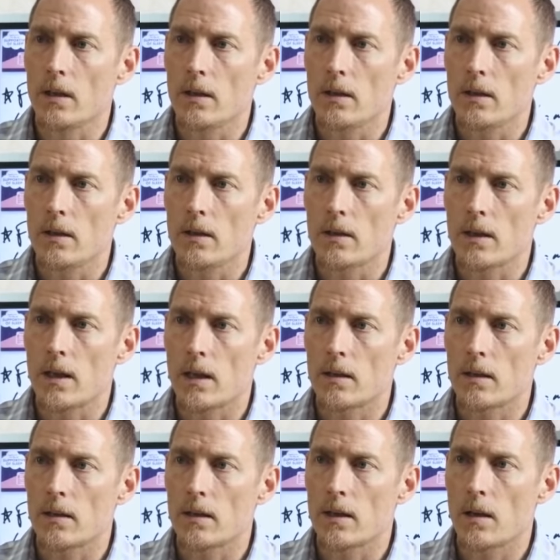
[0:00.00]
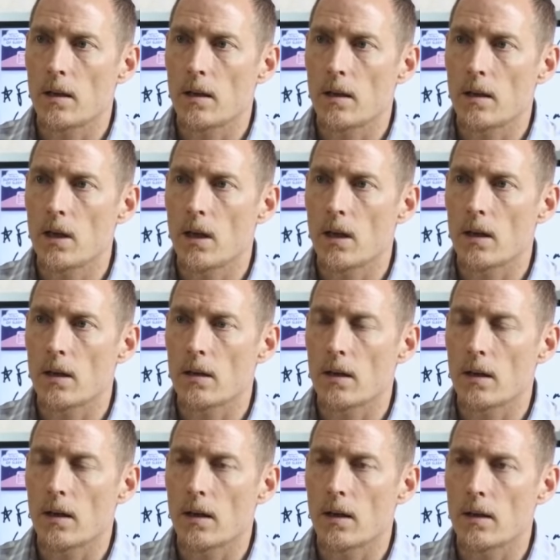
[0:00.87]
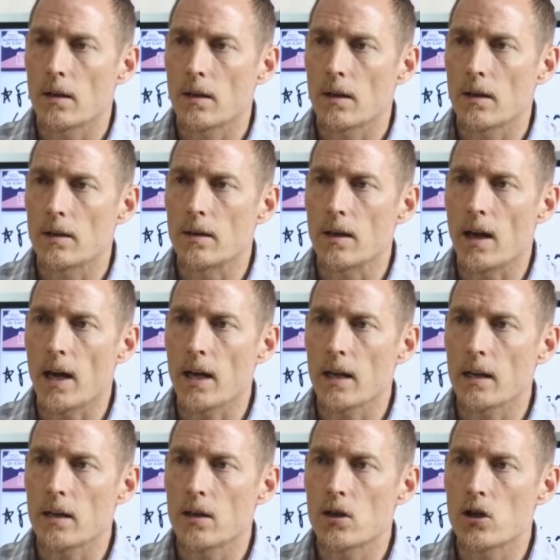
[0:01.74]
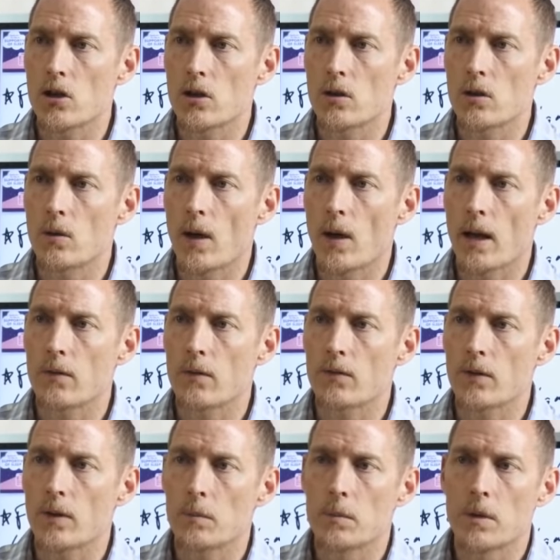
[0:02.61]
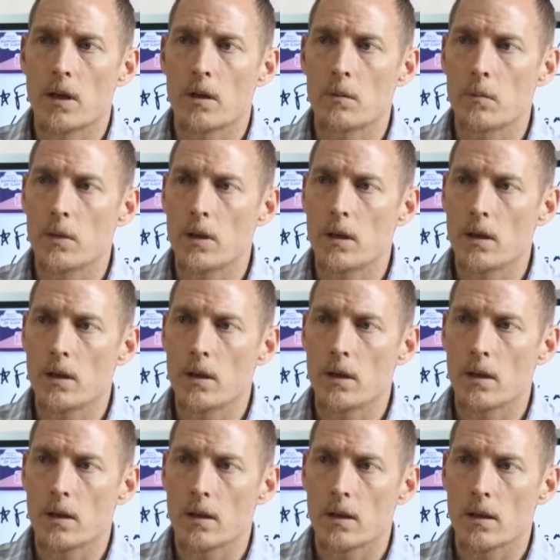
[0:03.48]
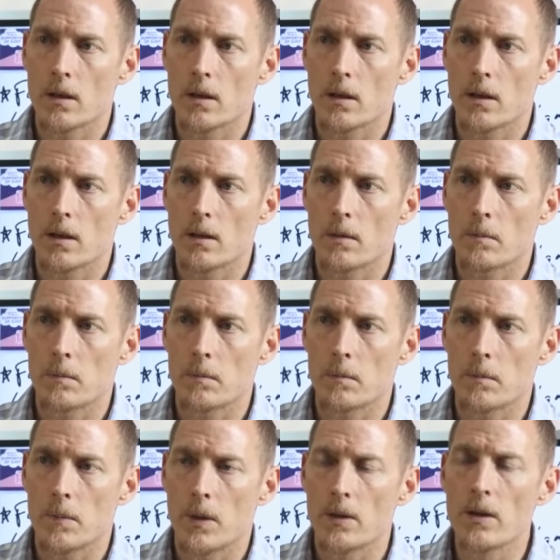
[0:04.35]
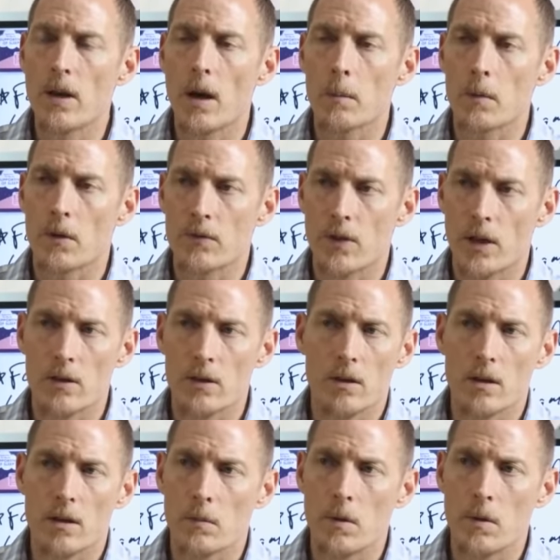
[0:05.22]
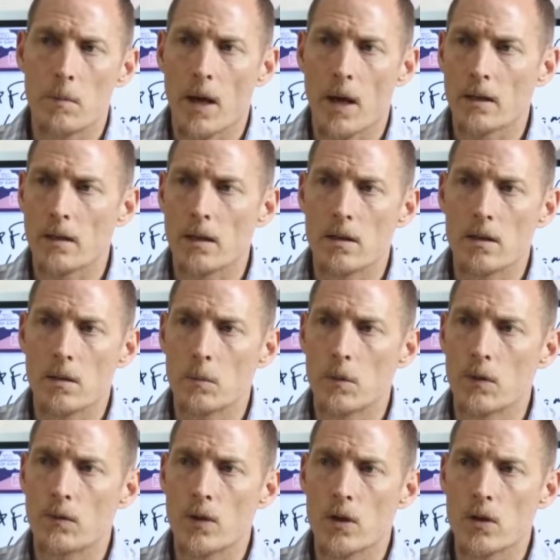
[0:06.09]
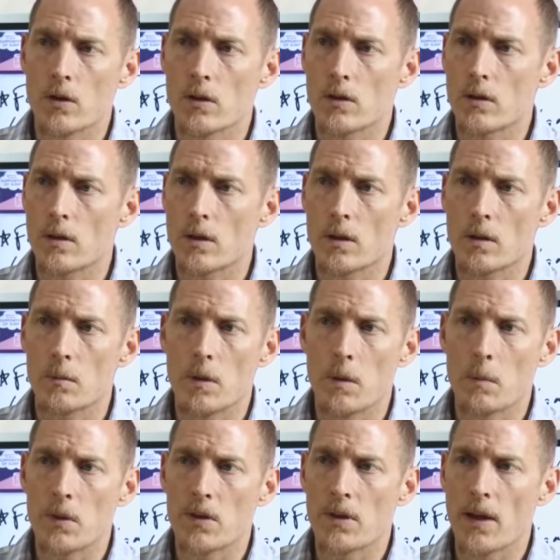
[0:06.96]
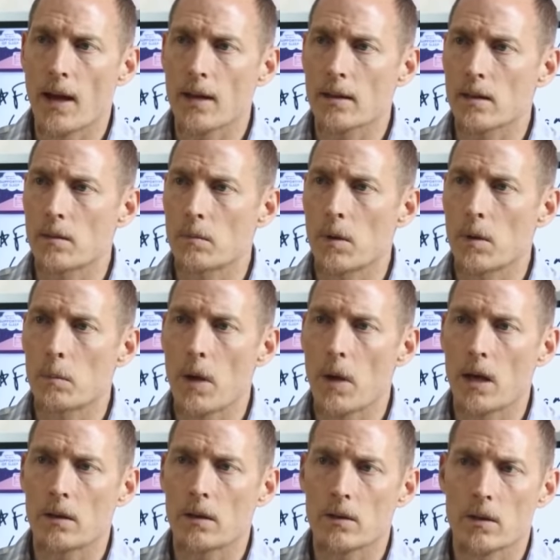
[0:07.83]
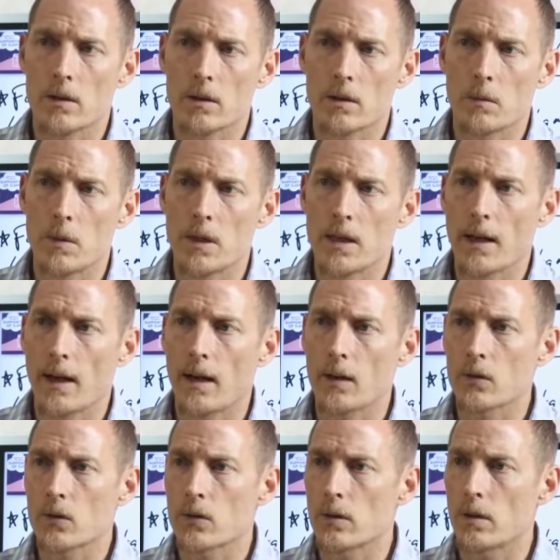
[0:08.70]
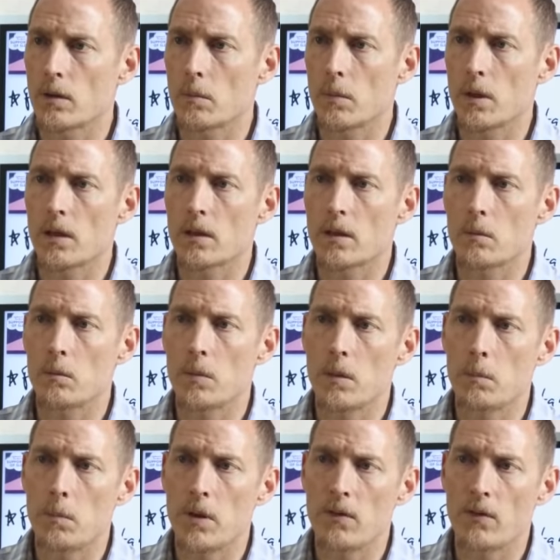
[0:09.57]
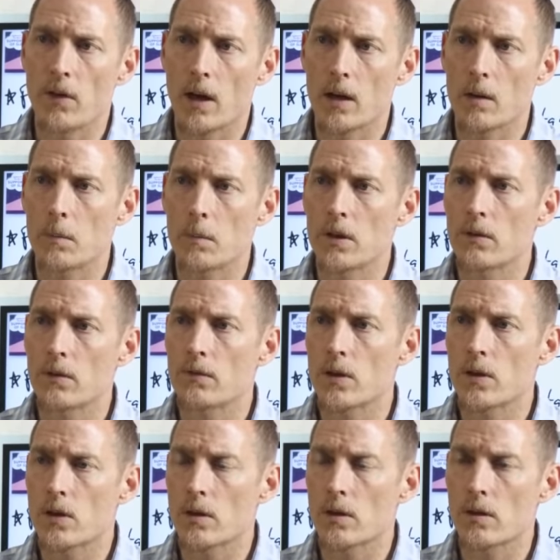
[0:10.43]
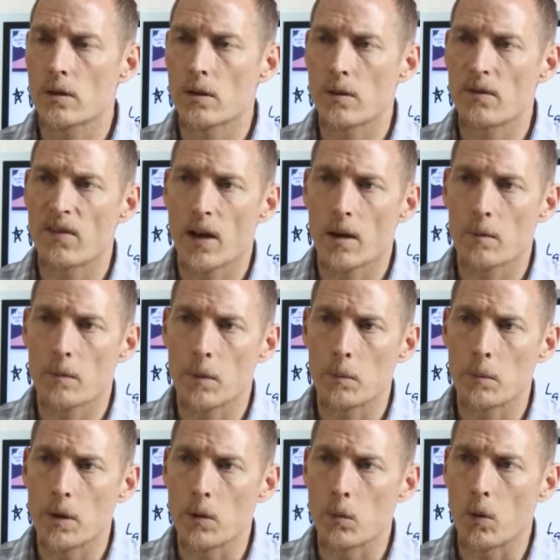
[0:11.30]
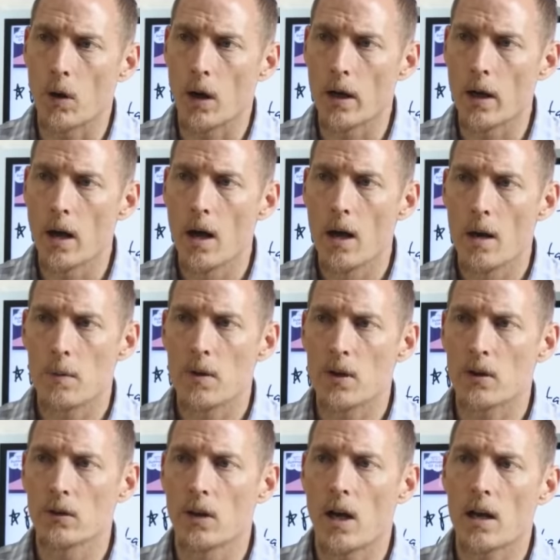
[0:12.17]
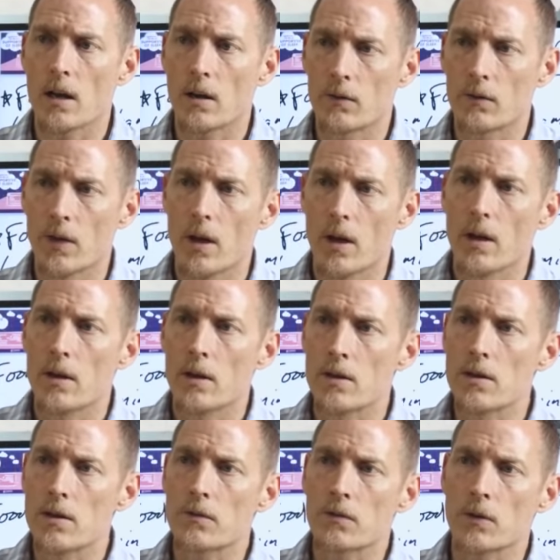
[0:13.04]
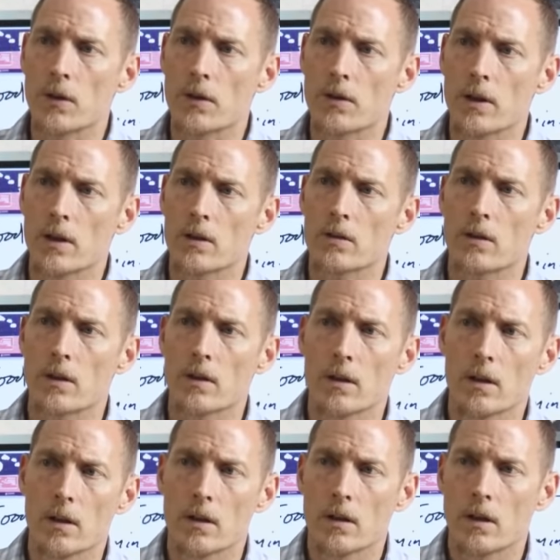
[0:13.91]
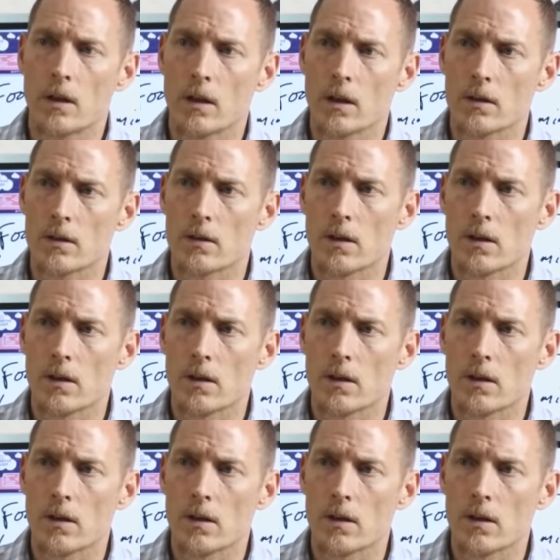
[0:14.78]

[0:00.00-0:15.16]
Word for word: can, can be a, a, a, diet issue. AFib can be um, a number of things. It can be magnesium deficiency, it could be potassium imbalance, it could be calcium, it could be B vitamin deficiency, vitamin B1. I mean, there are a lot of different things that can cause